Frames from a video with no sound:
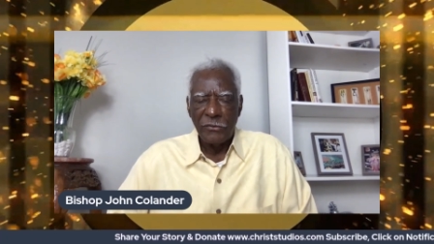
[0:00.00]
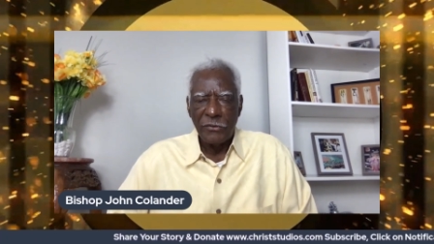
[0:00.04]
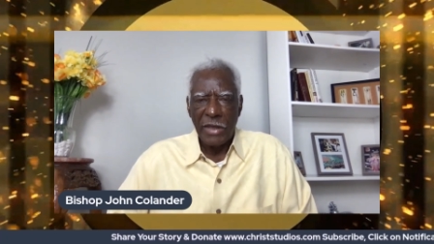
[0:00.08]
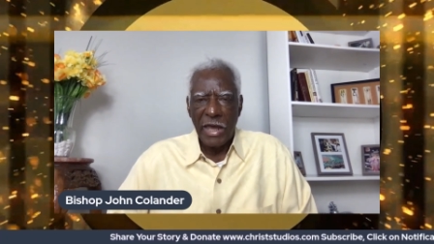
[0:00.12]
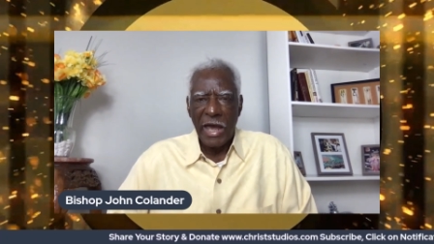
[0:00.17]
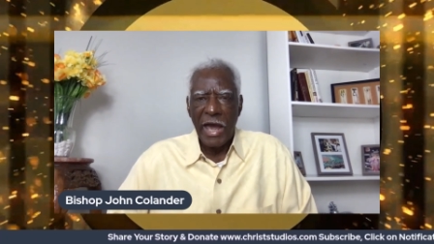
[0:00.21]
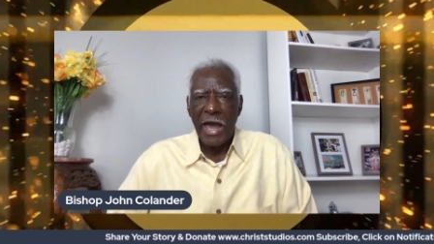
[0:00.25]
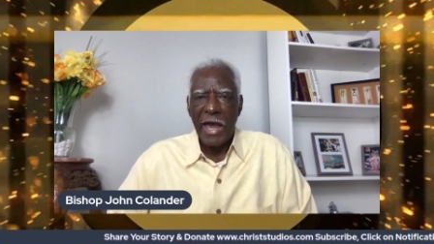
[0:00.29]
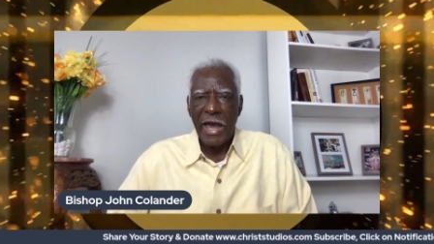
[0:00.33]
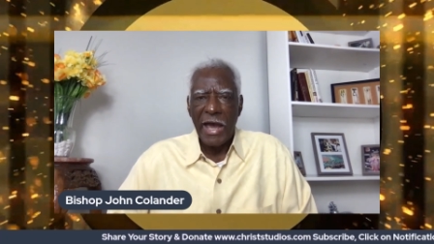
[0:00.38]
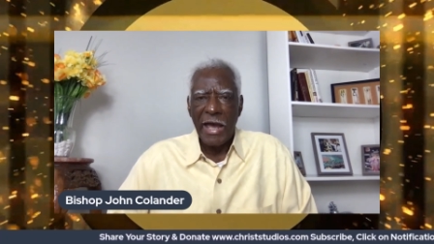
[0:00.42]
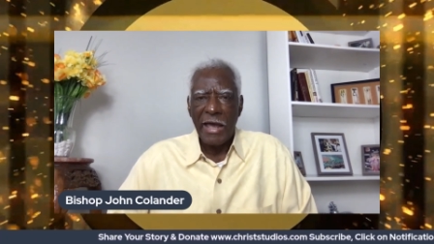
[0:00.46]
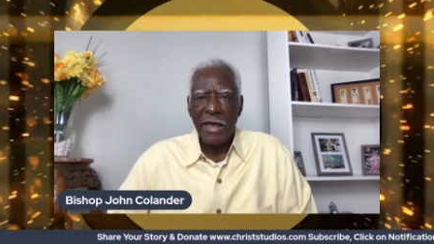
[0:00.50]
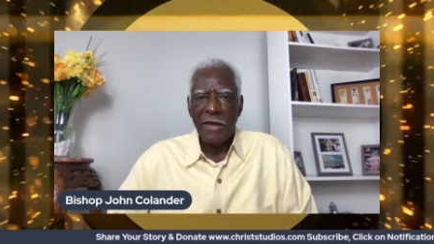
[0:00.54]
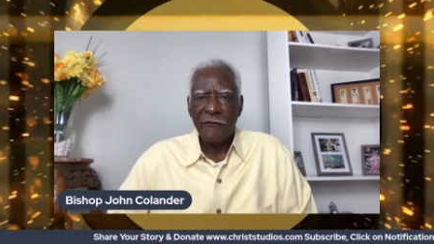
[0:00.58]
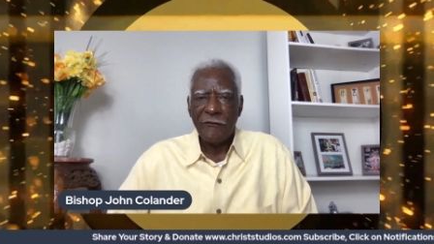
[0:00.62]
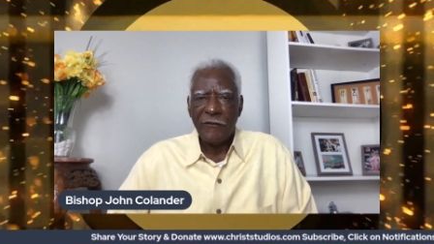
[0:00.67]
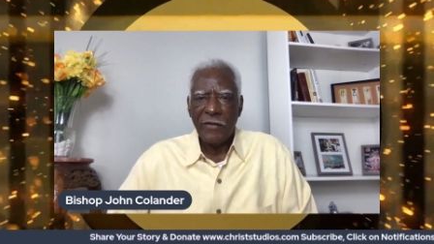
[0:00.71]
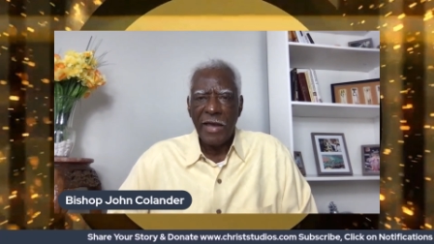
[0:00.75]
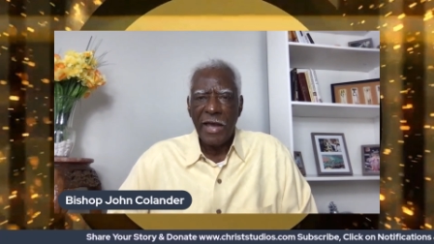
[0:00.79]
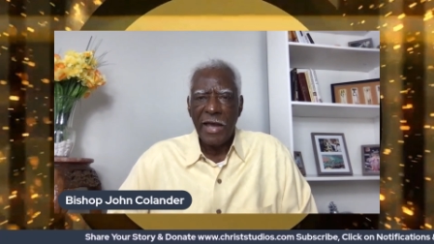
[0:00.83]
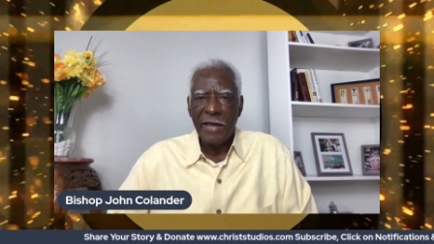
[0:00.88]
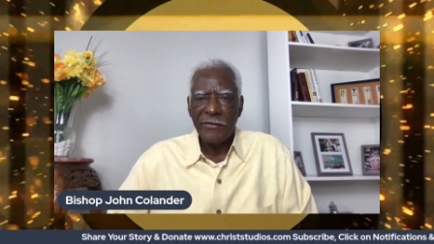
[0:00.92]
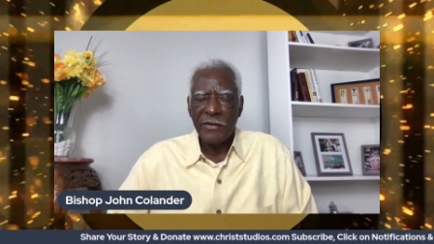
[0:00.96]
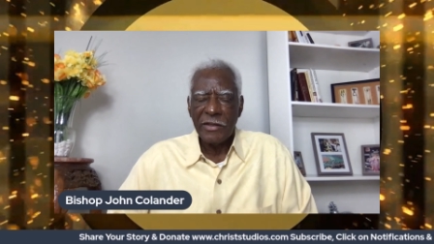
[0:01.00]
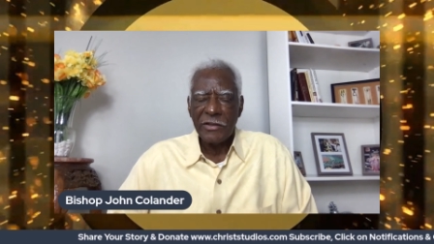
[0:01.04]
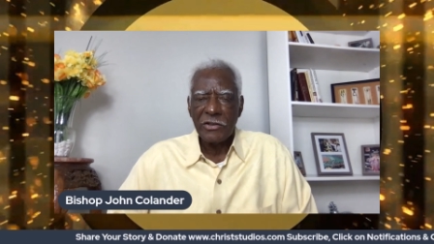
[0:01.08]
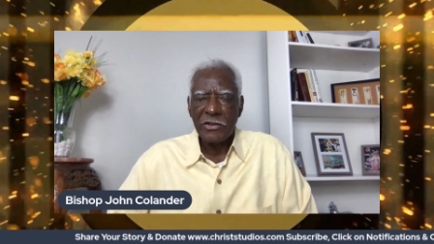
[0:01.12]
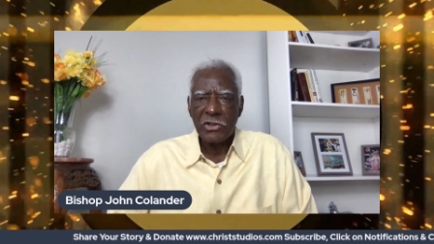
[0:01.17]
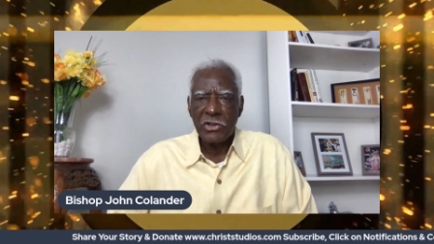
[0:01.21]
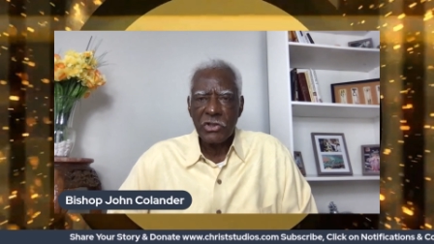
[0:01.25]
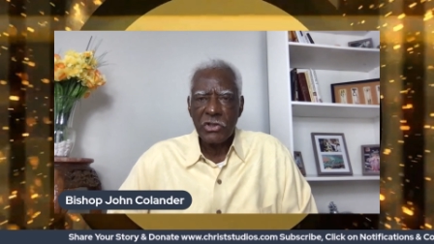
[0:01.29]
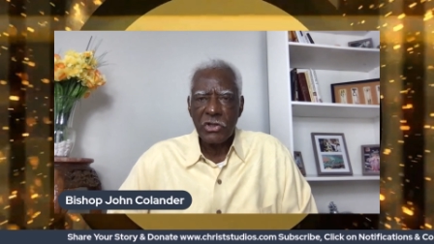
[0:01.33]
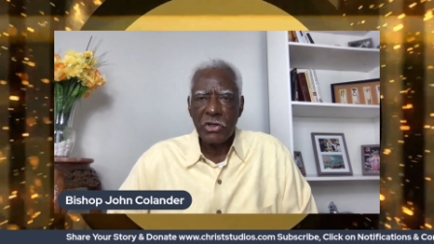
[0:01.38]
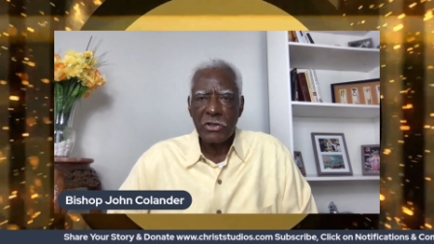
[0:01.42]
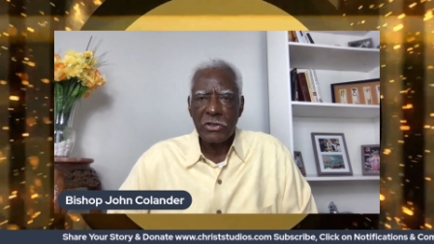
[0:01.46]
I, I found that the
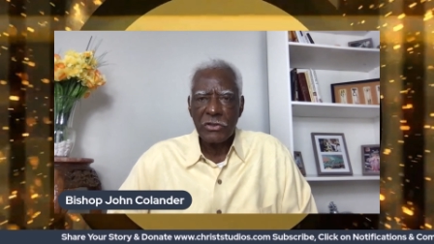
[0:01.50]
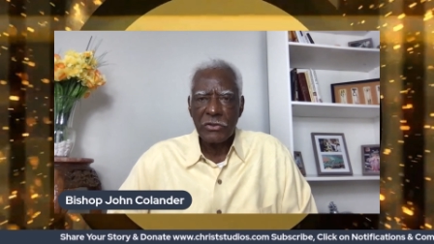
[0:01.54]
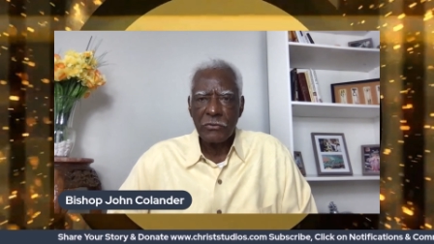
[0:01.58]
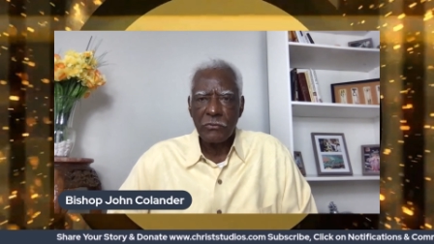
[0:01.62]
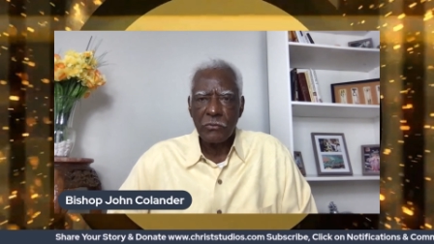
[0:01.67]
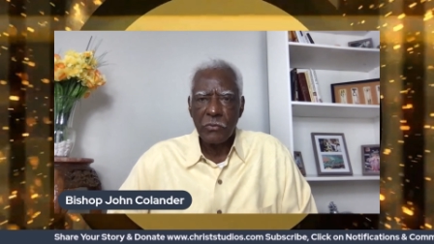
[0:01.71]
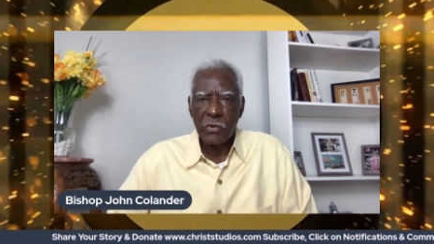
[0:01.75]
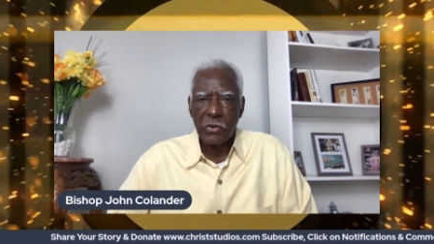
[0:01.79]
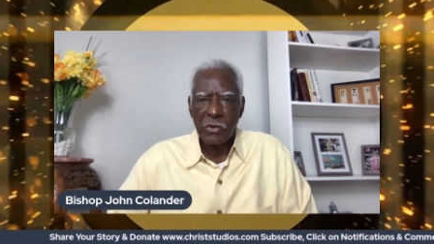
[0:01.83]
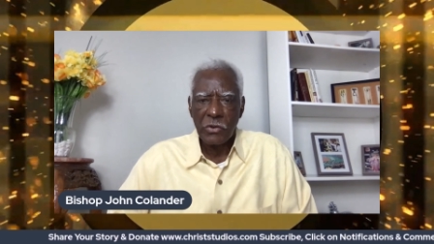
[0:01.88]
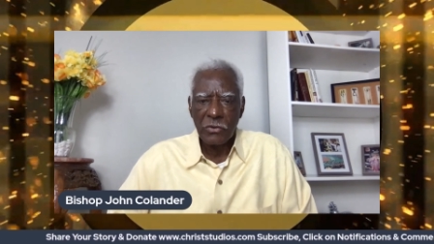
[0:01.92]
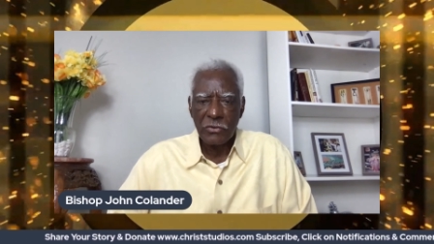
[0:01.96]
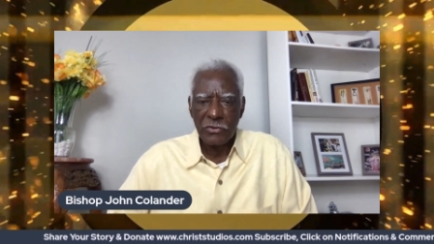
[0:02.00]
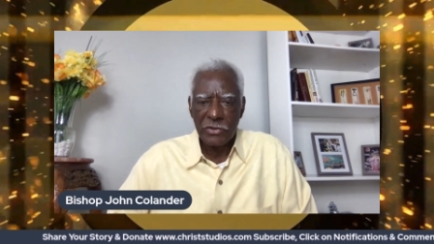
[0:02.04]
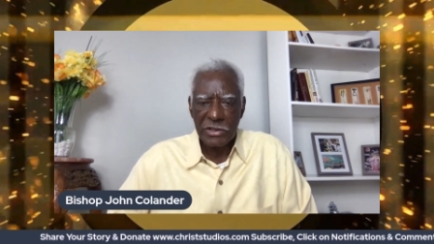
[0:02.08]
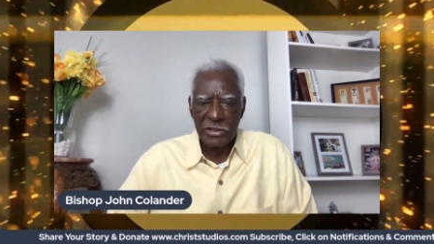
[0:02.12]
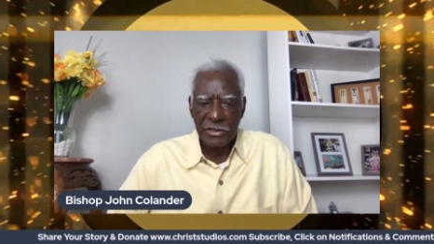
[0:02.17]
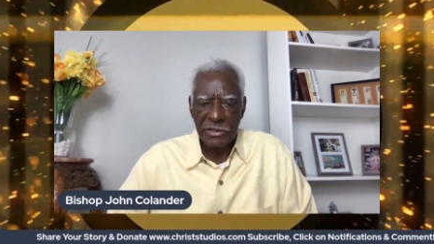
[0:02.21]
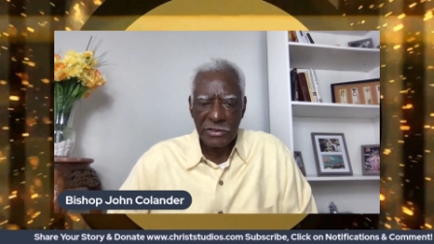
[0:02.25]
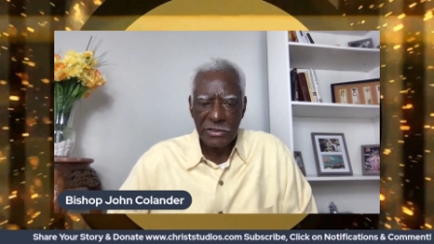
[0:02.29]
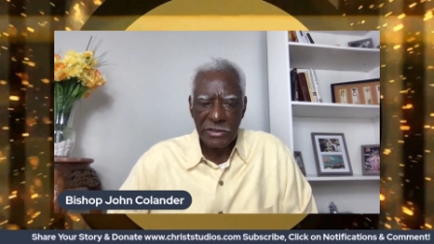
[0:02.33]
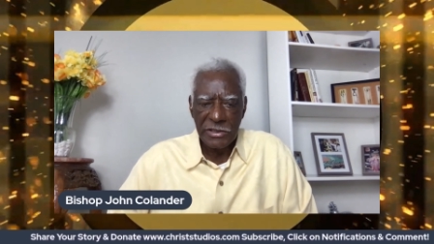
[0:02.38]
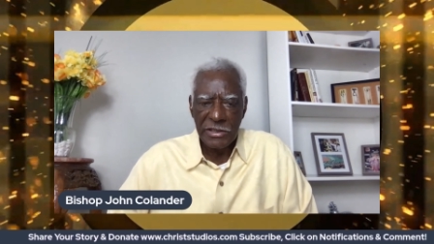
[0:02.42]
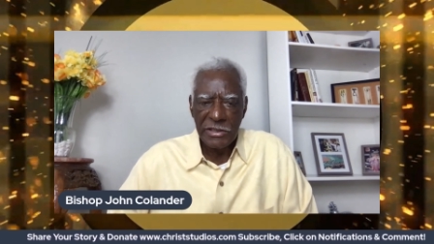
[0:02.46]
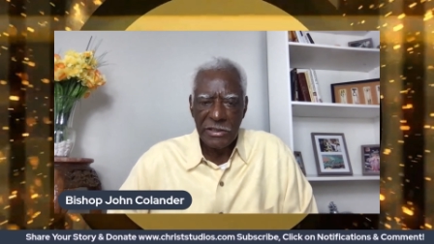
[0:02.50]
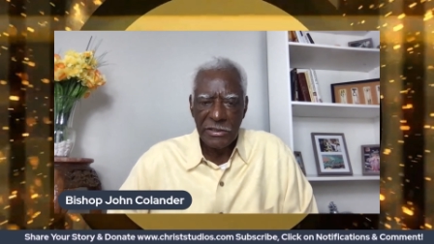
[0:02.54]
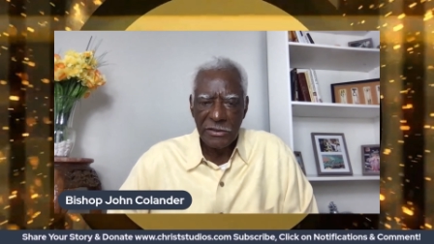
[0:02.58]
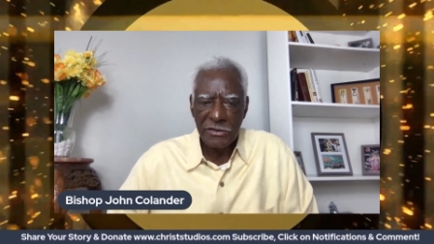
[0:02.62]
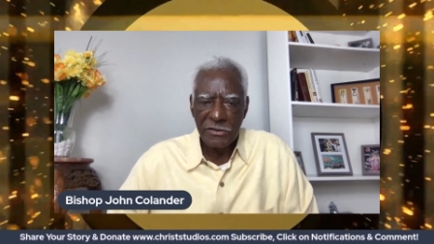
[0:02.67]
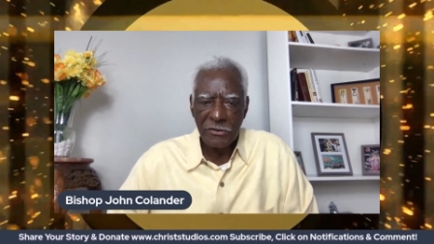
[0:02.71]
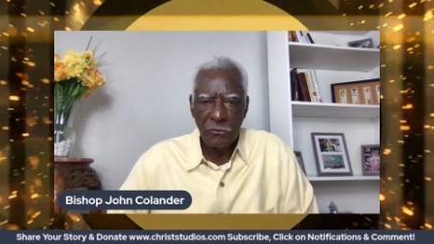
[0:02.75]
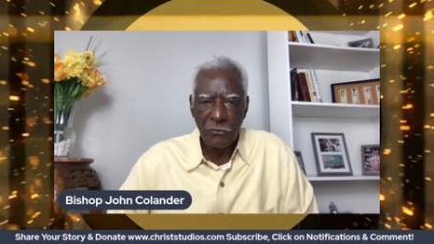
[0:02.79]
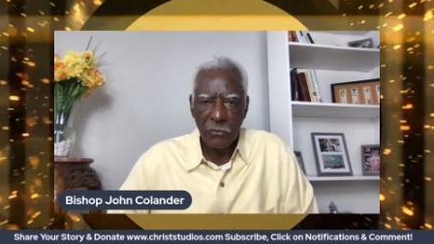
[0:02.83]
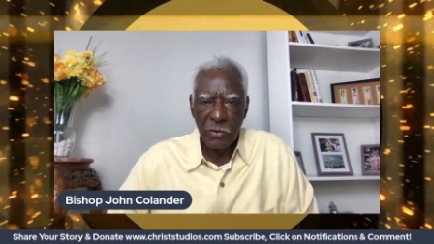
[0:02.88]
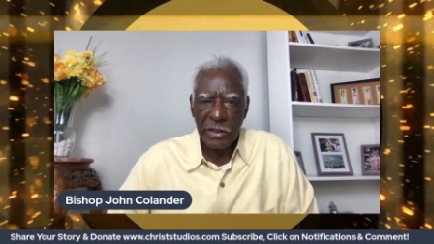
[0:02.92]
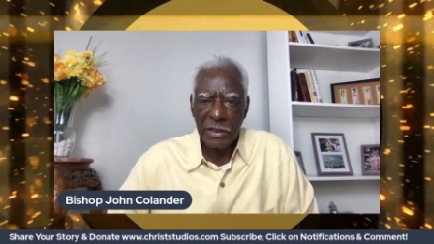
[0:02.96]
church world just need
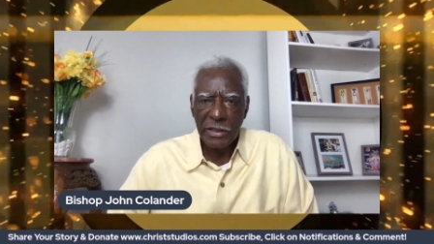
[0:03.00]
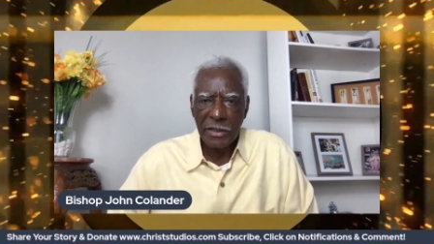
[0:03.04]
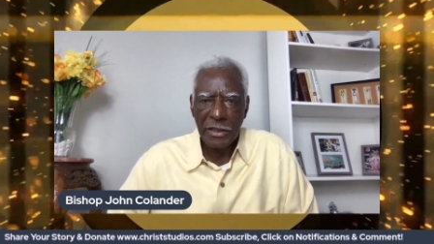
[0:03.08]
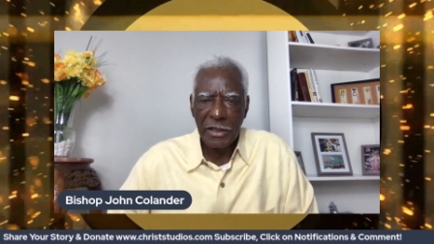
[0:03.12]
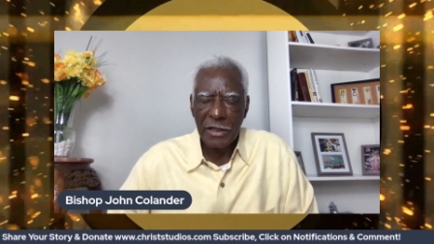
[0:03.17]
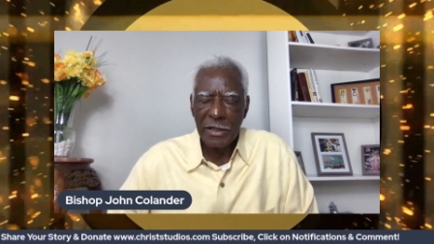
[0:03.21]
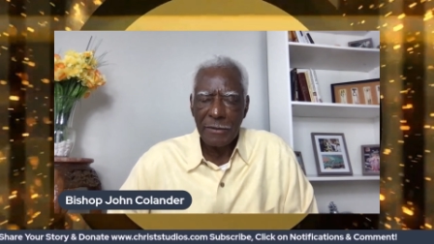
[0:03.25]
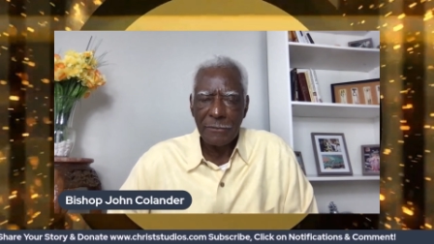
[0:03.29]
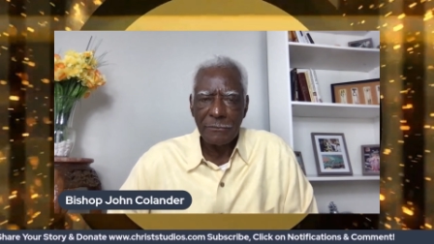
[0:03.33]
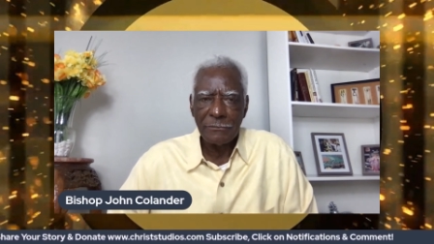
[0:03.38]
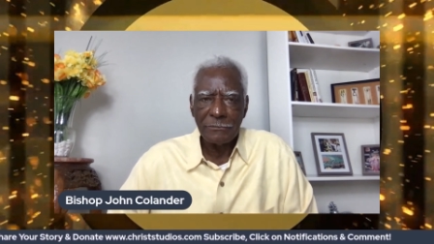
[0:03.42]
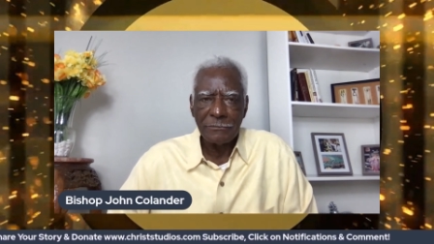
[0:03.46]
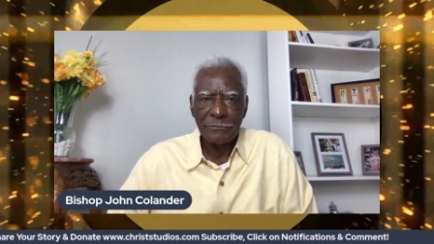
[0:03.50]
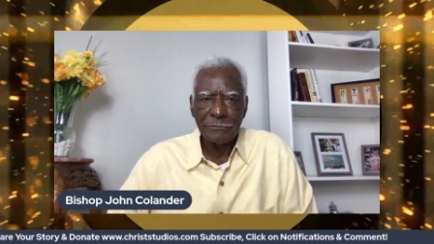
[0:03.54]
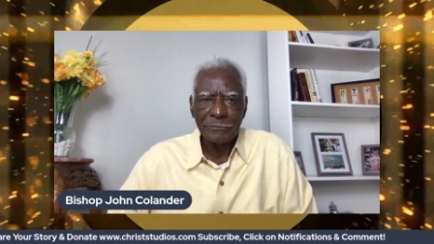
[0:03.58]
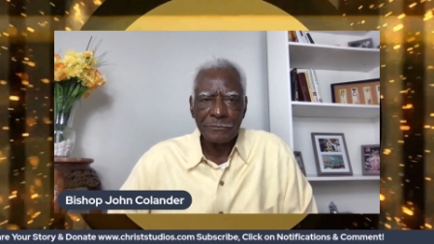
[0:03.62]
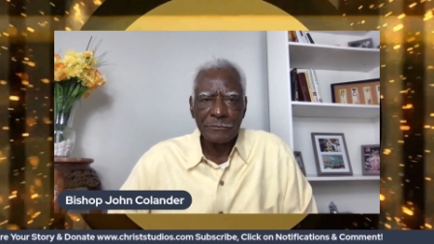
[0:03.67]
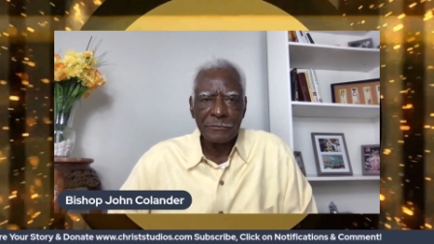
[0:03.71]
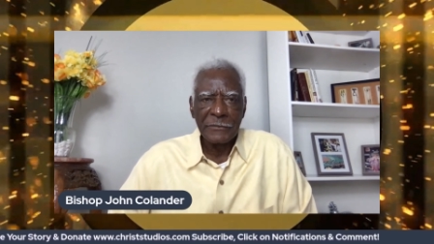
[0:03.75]
to wake up